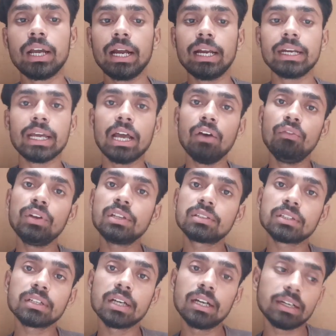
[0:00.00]
And every
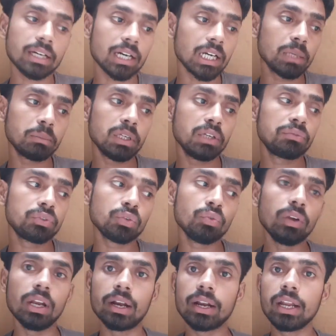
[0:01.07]
single time, if you
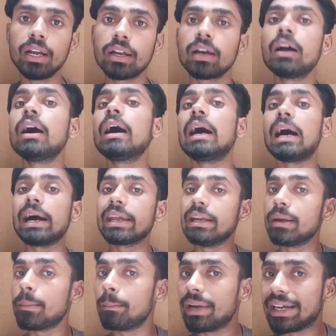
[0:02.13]
will read, I
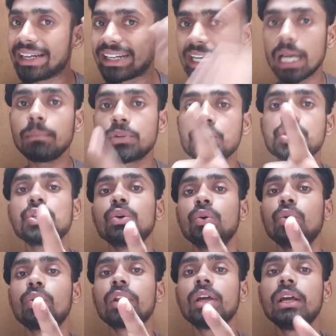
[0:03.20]
am damn
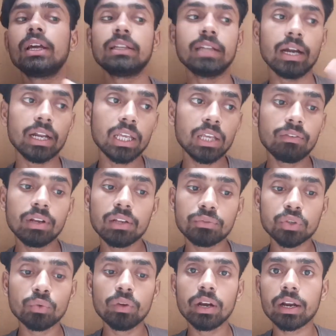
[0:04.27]
sure that even
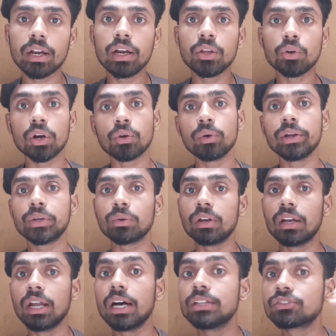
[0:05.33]
if you will read, you are going to
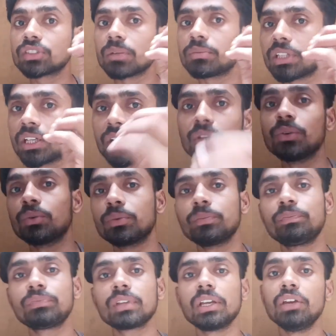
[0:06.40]
learn something new.
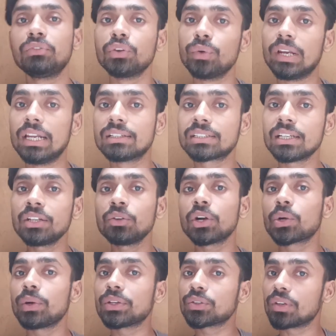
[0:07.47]
If you will listen, you are
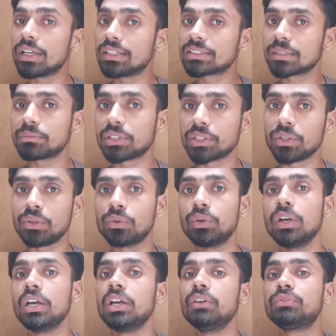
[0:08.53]
going to learn something new.
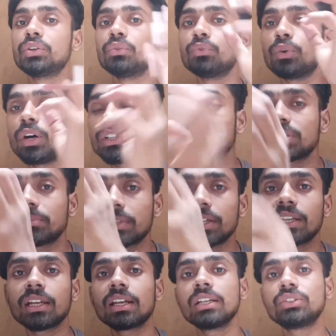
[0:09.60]
If you watch something
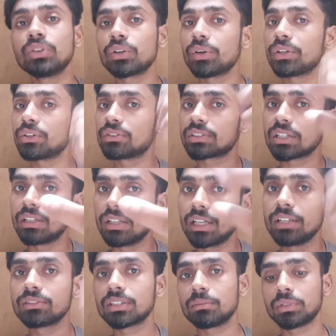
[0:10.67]
in English, you are going to
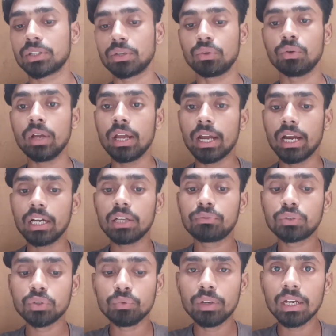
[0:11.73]
learn something new. And
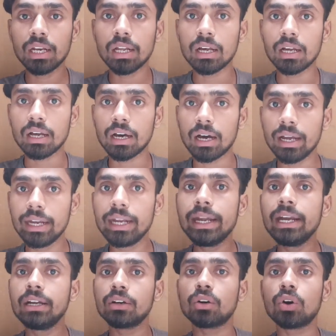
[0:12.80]
if you will
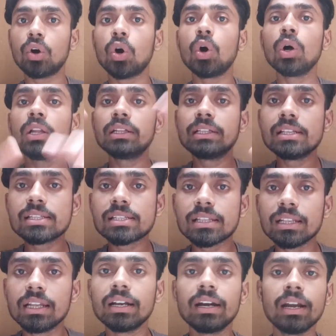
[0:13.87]
aid all this
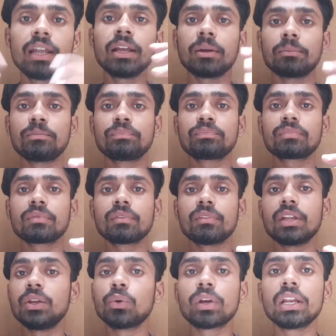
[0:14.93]
learning,
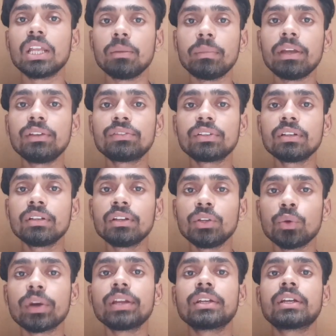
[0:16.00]
then you can imagine,
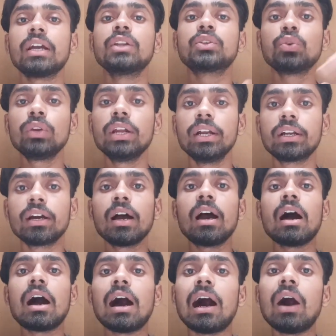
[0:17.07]
you can calculate
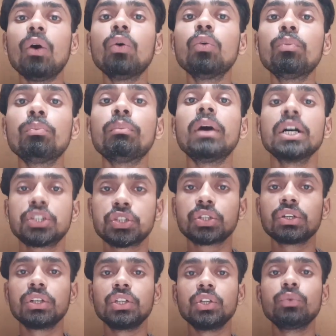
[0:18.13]
how
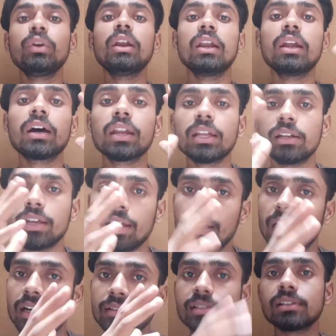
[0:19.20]
much you will learn in
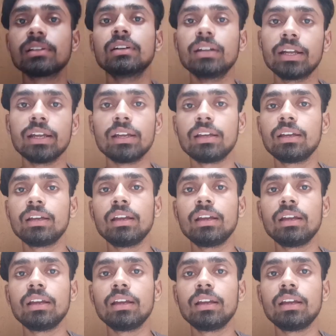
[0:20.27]
a single day.